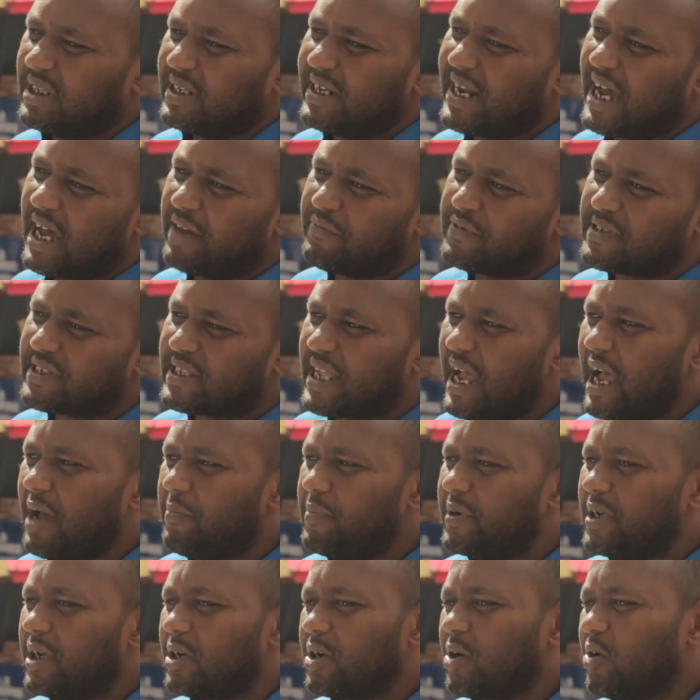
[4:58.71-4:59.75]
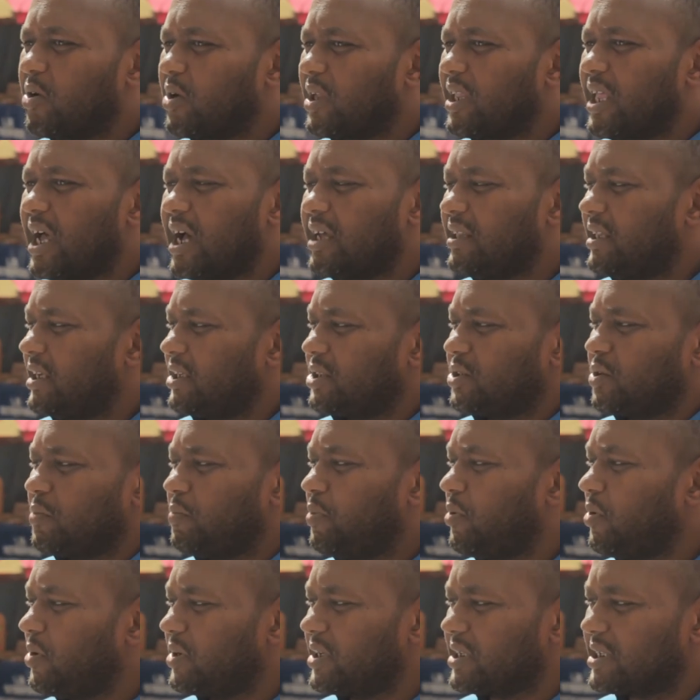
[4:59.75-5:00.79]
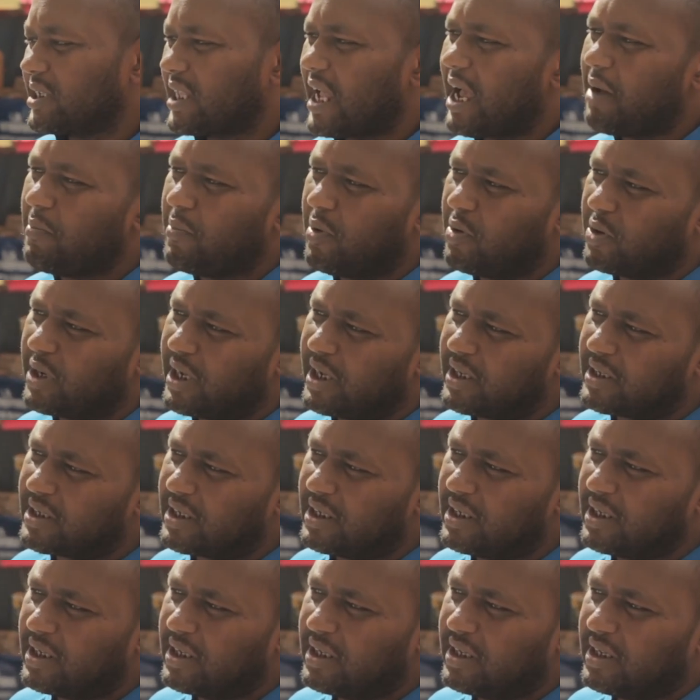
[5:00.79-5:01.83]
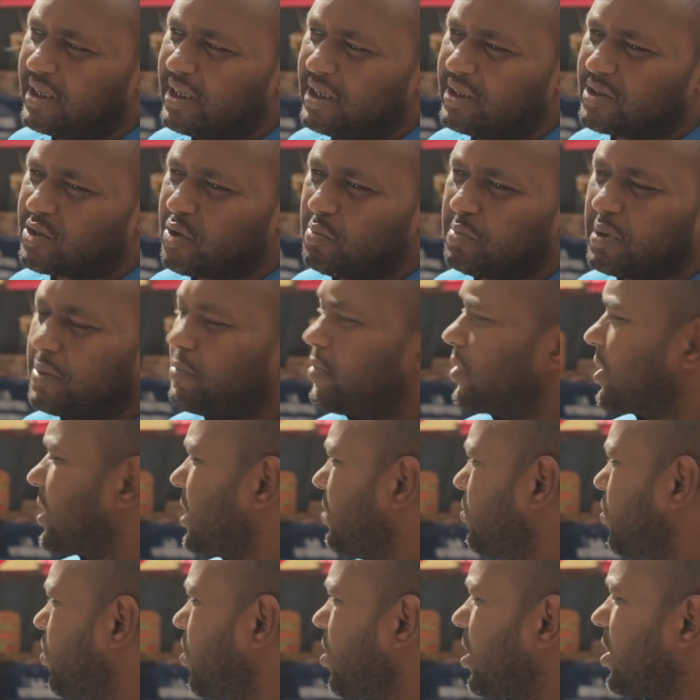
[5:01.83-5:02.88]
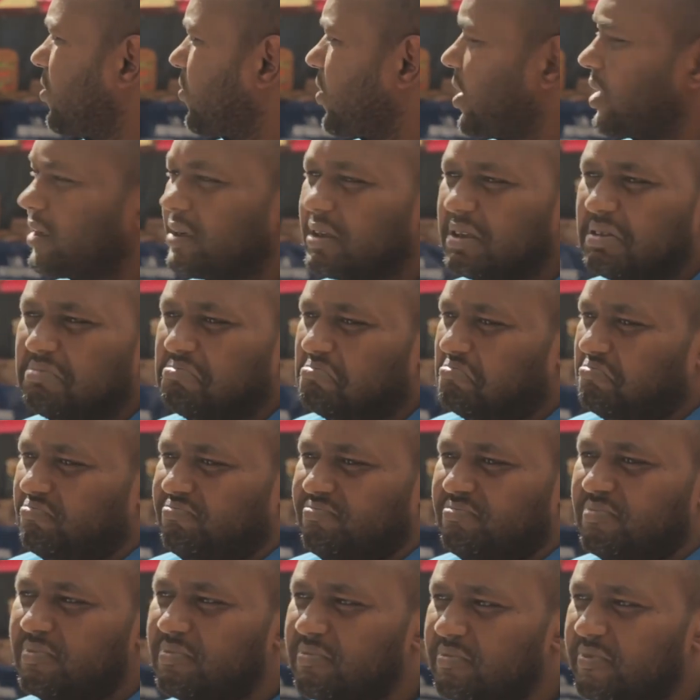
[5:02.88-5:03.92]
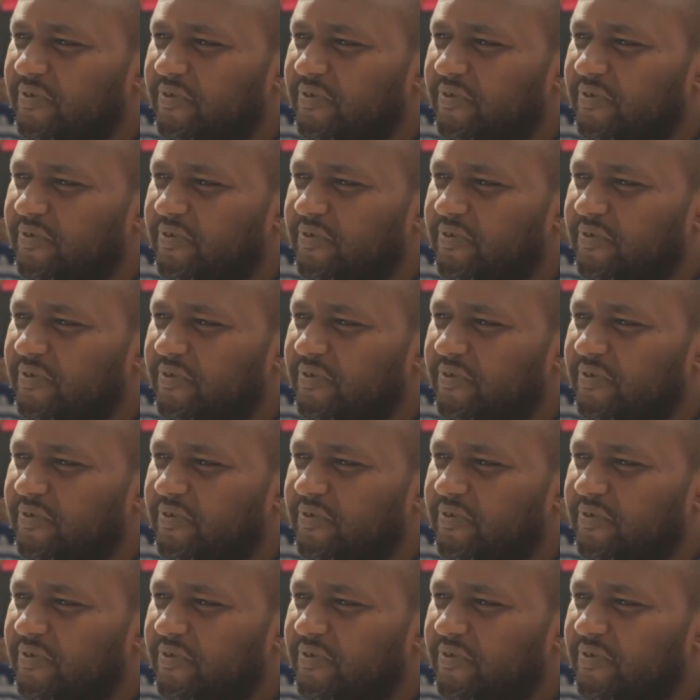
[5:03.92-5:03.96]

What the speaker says: the knife stabbing and all of that, they should put a stamp on it so people can walk around